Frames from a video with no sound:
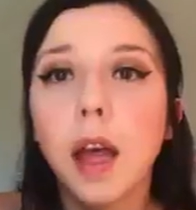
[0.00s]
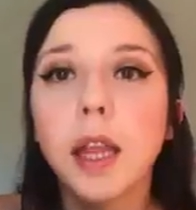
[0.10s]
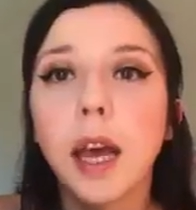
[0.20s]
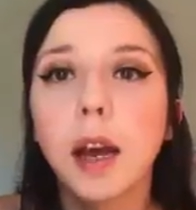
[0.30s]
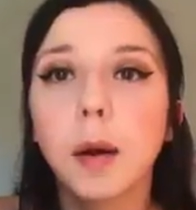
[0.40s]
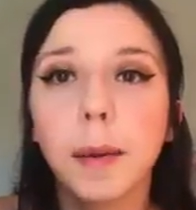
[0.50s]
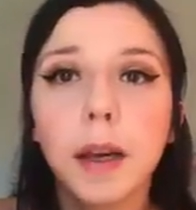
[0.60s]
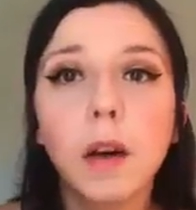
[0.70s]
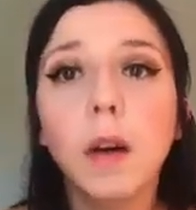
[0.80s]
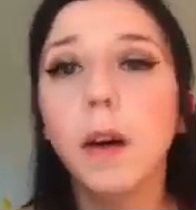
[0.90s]
There we
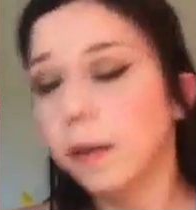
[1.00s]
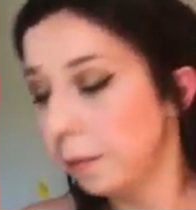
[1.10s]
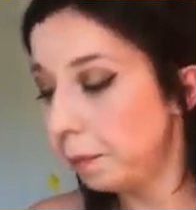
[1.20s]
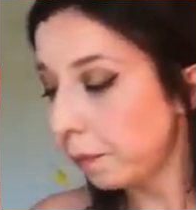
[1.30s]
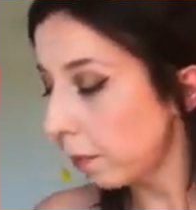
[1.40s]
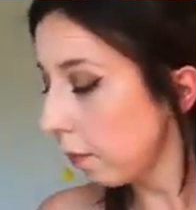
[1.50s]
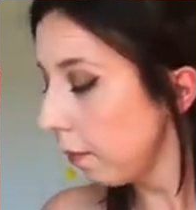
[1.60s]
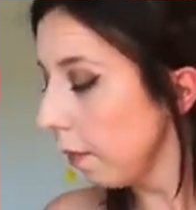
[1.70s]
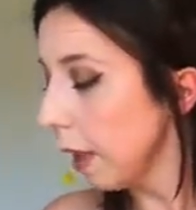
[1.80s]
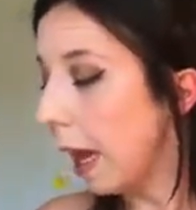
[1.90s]
go.
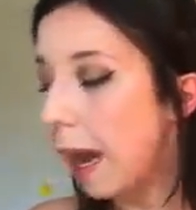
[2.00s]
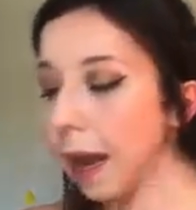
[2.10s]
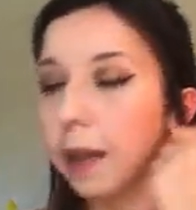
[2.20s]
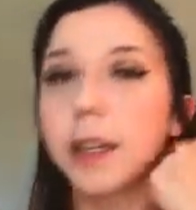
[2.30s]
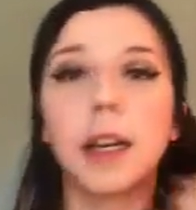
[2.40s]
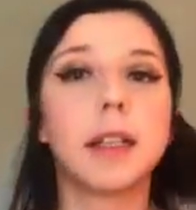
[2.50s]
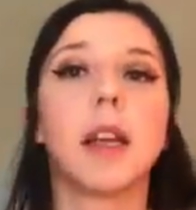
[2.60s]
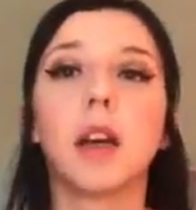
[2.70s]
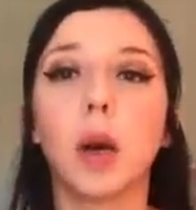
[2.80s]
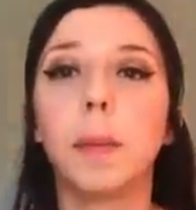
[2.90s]

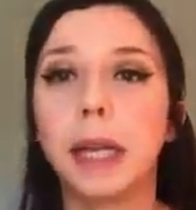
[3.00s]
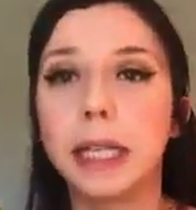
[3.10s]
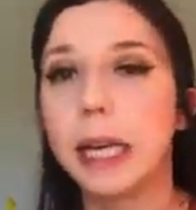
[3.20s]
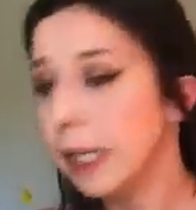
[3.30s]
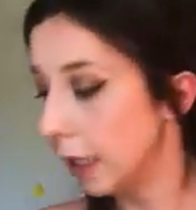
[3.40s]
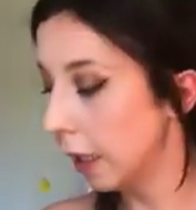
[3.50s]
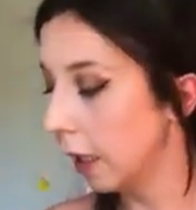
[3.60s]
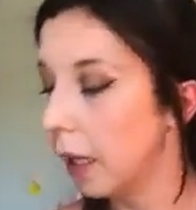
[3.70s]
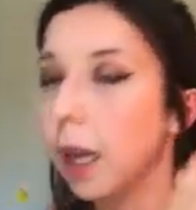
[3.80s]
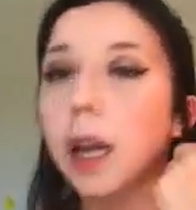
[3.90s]
Eyelashes completed.
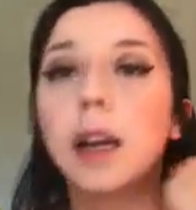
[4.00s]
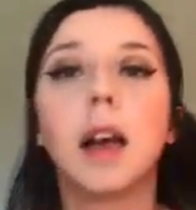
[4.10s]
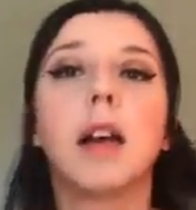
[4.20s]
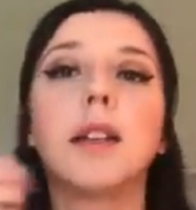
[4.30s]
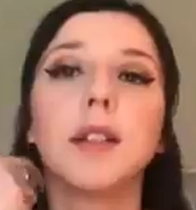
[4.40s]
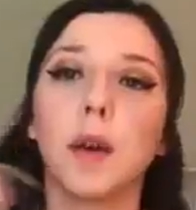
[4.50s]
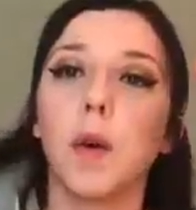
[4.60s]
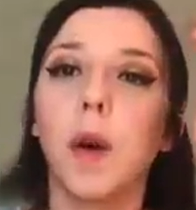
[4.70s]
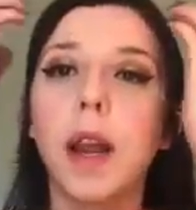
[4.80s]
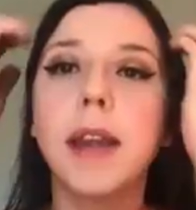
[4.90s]

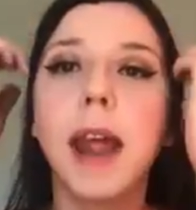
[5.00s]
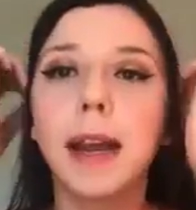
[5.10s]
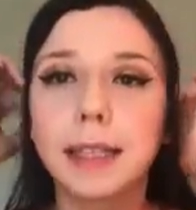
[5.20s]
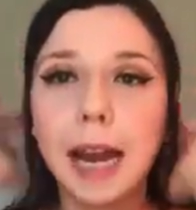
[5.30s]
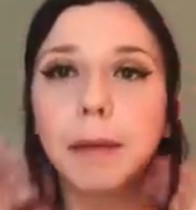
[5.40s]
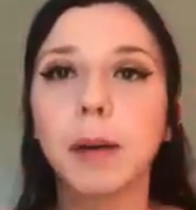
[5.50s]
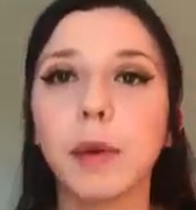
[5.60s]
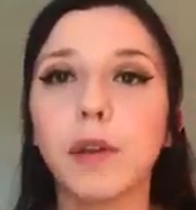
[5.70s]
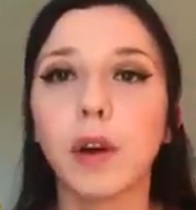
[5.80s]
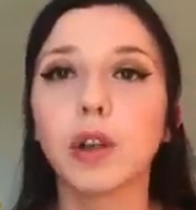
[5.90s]
So next I'm going
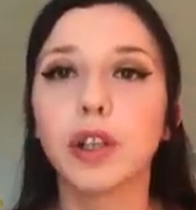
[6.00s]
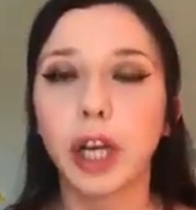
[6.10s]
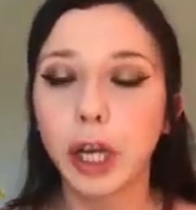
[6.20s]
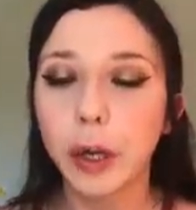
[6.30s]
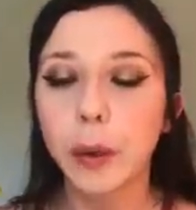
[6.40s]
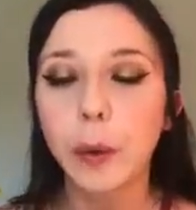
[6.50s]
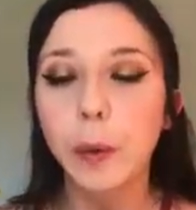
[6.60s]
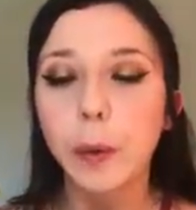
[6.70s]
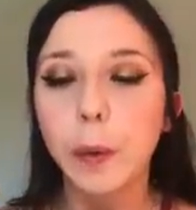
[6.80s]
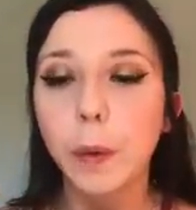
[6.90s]
to move on
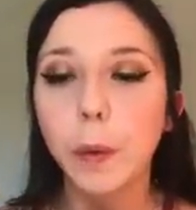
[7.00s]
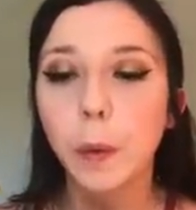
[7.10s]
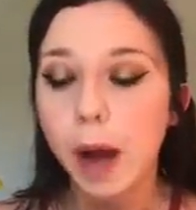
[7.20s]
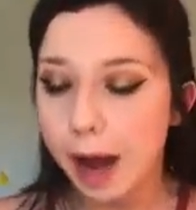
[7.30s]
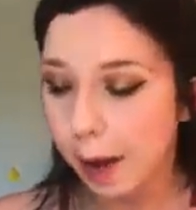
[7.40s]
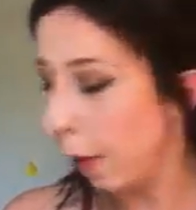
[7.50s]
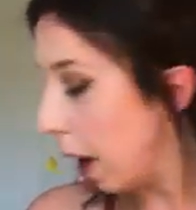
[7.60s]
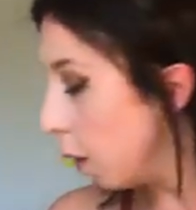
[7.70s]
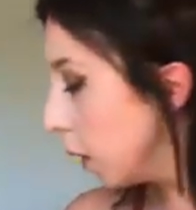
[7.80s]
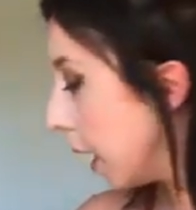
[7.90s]
to
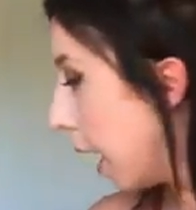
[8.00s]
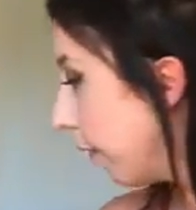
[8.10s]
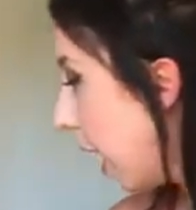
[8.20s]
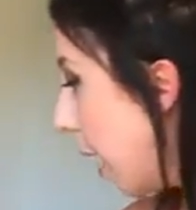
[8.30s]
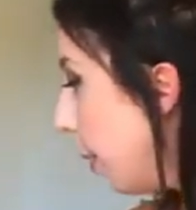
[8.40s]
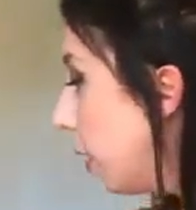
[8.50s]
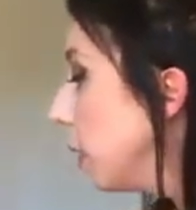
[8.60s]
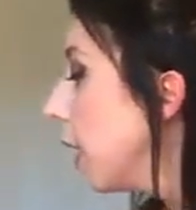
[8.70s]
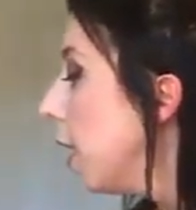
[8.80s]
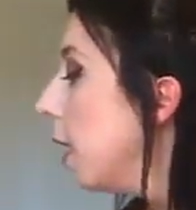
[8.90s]
eyebrows, and for
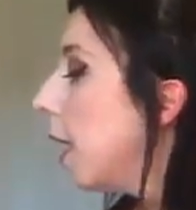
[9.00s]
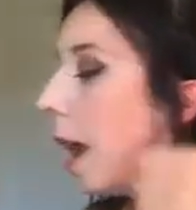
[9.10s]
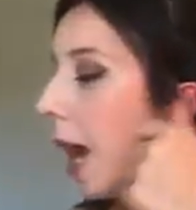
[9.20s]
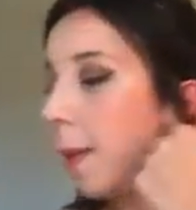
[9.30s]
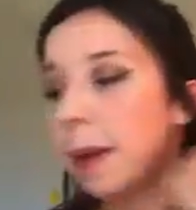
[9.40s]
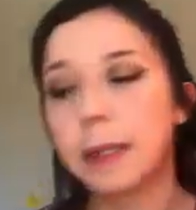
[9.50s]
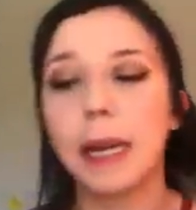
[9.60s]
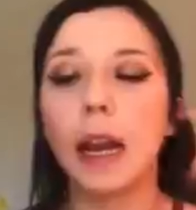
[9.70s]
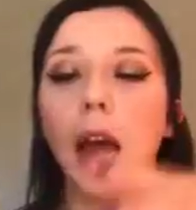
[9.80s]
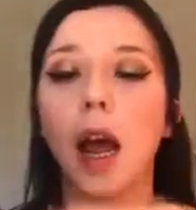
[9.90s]
eyebrows I'm
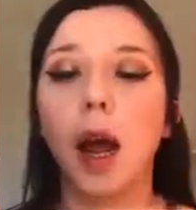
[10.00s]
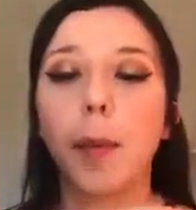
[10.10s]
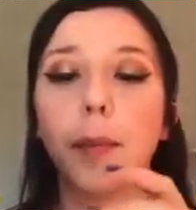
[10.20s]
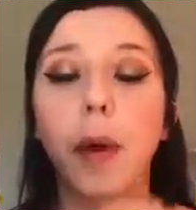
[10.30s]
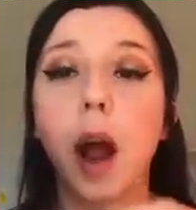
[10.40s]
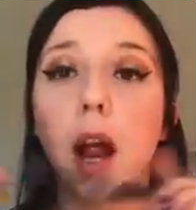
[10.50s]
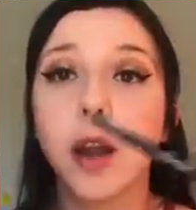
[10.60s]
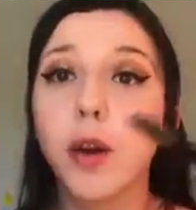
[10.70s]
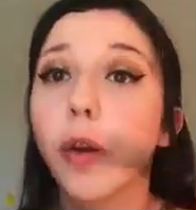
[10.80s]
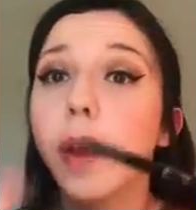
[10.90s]
using
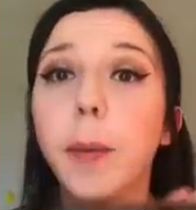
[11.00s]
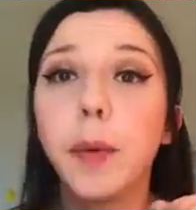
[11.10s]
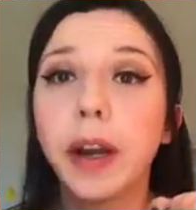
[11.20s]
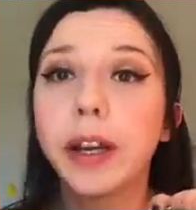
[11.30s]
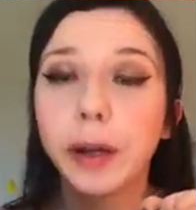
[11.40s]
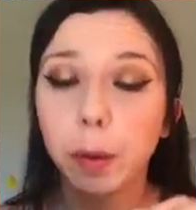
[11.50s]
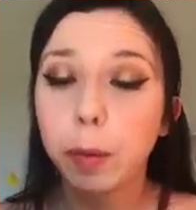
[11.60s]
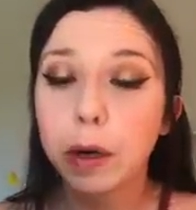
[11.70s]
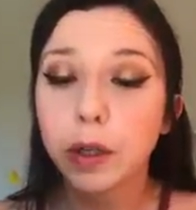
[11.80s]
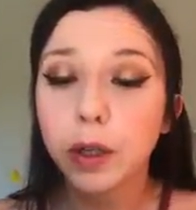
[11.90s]
another brand new
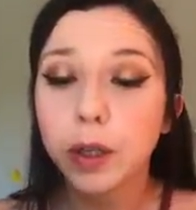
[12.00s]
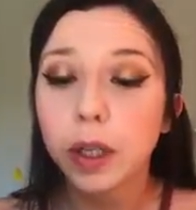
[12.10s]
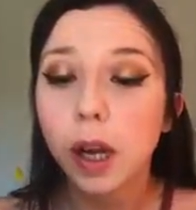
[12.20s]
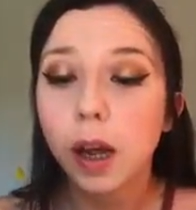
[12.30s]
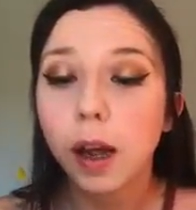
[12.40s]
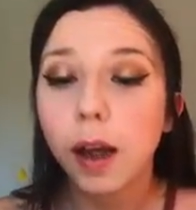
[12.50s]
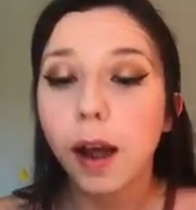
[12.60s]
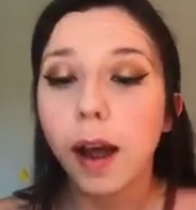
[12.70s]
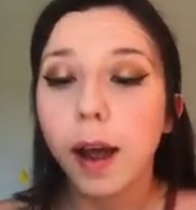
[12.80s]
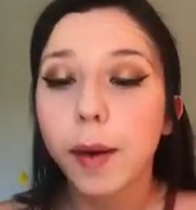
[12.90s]
product.
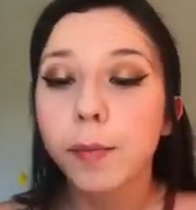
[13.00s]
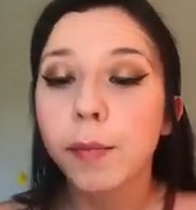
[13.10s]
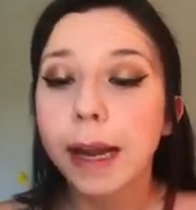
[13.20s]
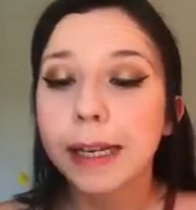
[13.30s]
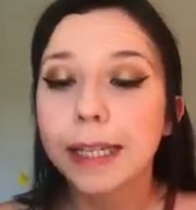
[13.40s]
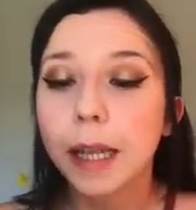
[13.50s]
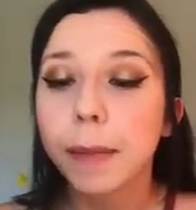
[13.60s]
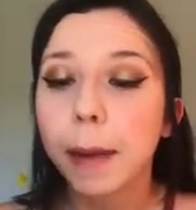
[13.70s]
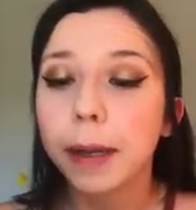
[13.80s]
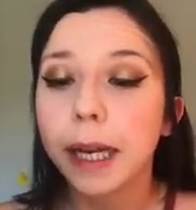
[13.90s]
It is the
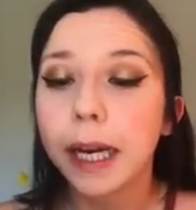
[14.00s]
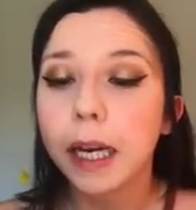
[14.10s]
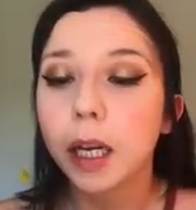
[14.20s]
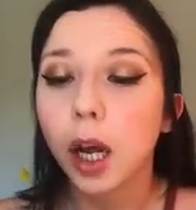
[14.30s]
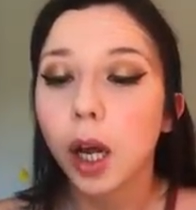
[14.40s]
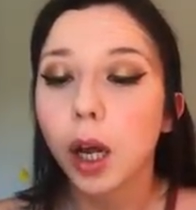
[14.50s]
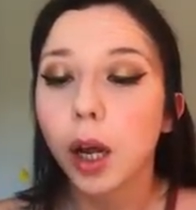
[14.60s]
Maybelline